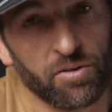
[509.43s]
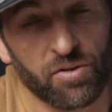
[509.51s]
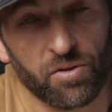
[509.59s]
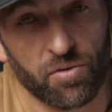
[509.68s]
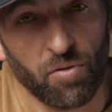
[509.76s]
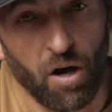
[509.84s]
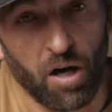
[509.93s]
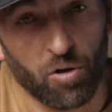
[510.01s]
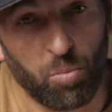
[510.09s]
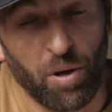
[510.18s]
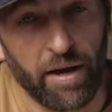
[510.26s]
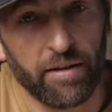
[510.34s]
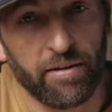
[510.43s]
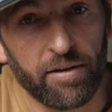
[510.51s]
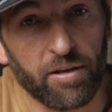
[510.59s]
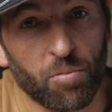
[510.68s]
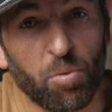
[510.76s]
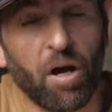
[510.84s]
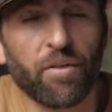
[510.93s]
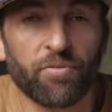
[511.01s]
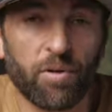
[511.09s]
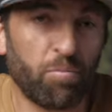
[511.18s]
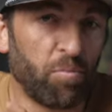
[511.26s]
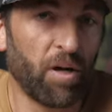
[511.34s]
to Autopilot in the
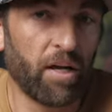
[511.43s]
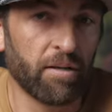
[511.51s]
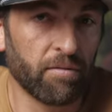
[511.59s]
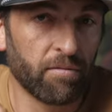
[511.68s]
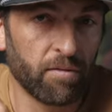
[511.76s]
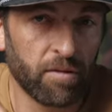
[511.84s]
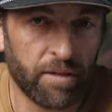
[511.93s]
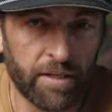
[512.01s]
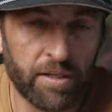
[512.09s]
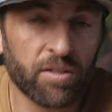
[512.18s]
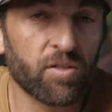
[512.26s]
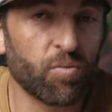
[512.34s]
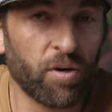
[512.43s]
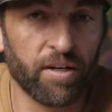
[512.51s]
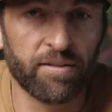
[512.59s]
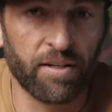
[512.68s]
Pod3, but here's where it